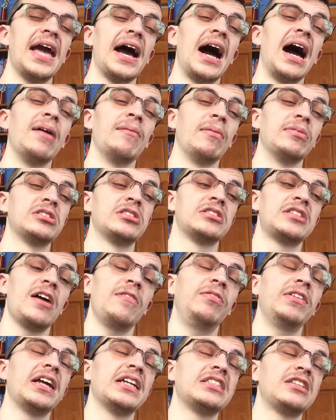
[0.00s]
It was
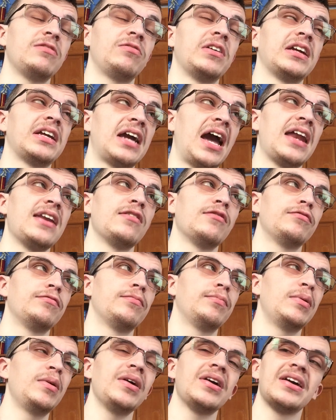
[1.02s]
definitely a different kind of
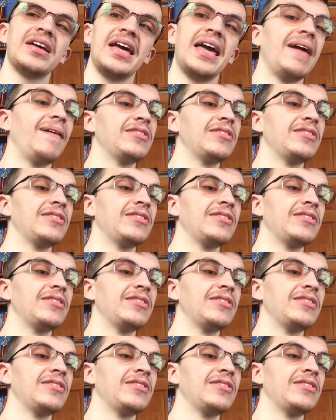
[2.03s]
book.